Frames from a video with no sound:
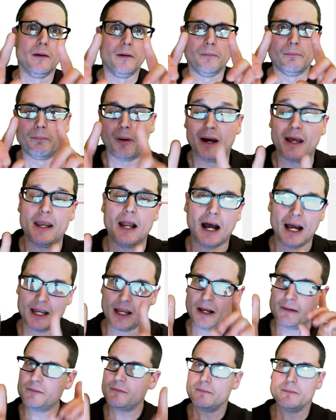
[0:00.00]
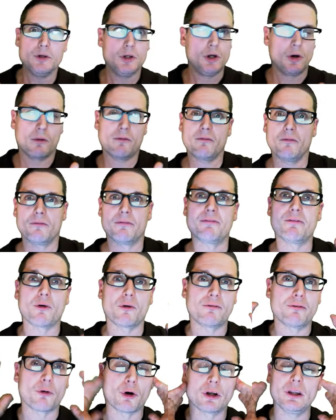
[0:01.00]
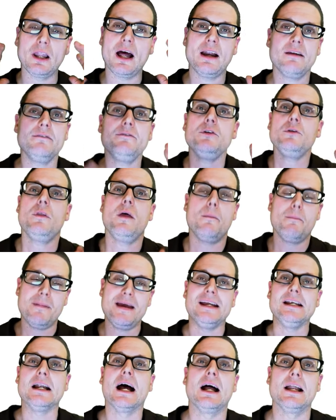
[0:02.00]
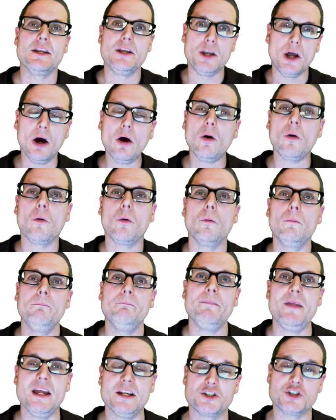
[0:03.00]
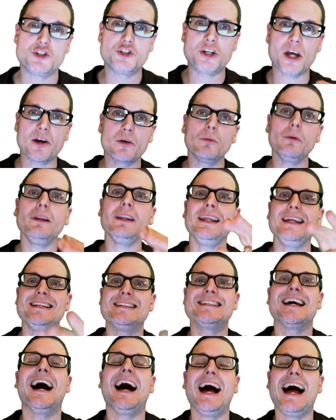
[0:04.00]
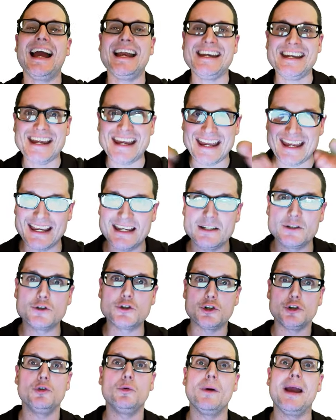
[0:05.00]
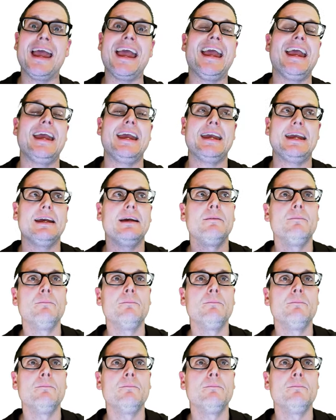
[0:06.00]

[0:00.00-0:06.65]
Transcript: but for a lot of you that may not know, it's generally tied into a